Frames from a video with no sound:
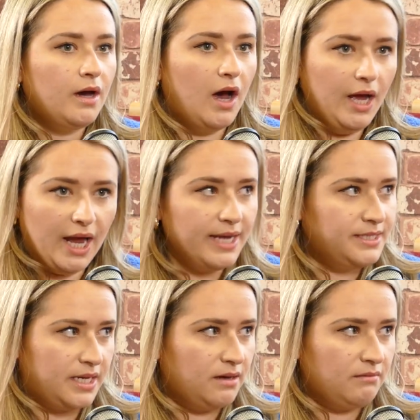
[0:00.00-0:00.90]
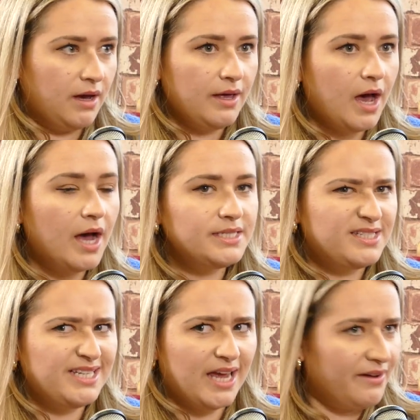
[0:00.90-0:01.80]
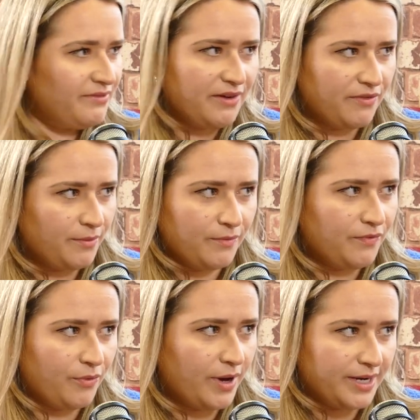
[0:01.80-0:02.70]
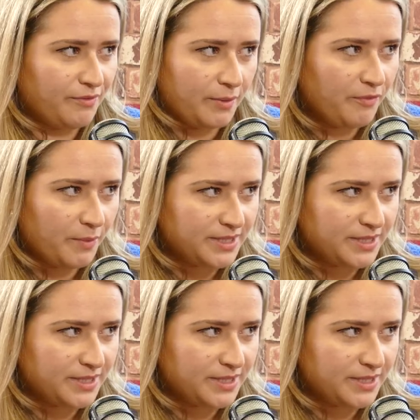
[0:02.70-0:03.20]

I liked it. I've never thought I'd ever work for